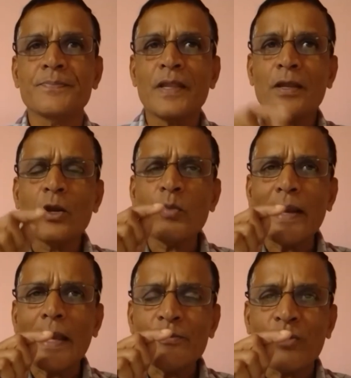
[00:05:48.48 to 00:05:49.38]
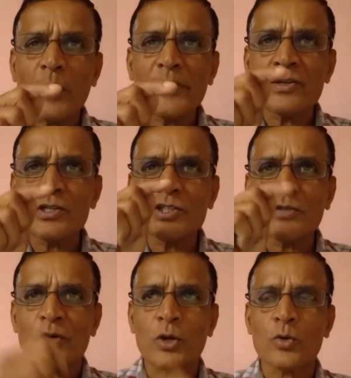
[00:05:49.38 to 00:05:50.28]
Now, when I'm farming ridge
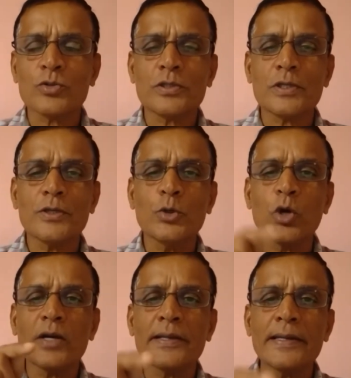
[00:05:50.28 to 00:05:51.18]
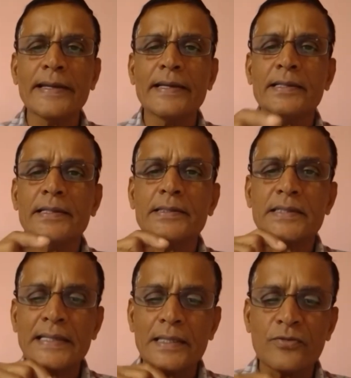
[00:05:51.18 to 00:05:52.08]
and furrows, you are irrigating it
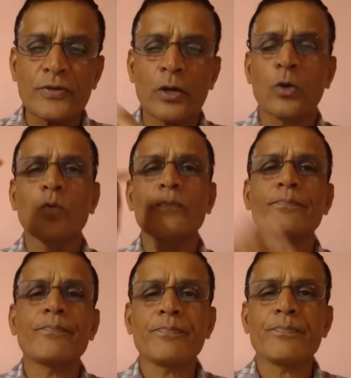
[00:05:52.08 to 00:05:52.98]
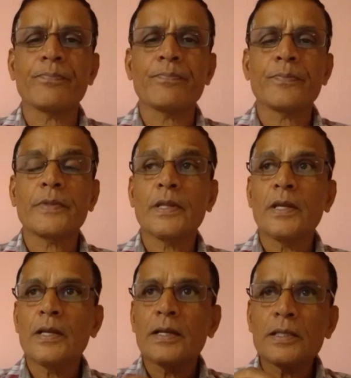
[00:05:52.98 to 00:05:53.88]
in the furrow.
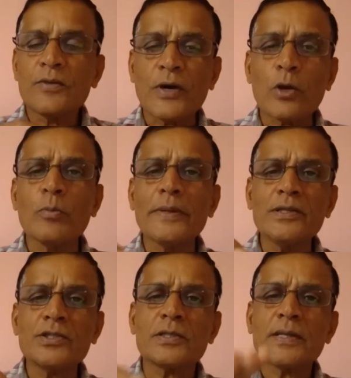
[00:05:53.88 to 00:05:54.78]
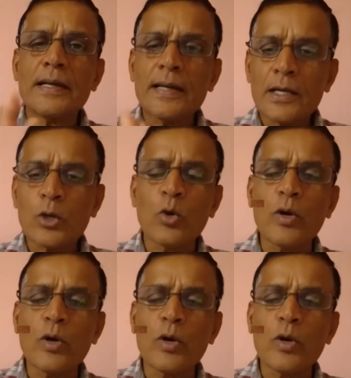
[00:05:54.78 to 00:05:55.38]
The furrow means a lower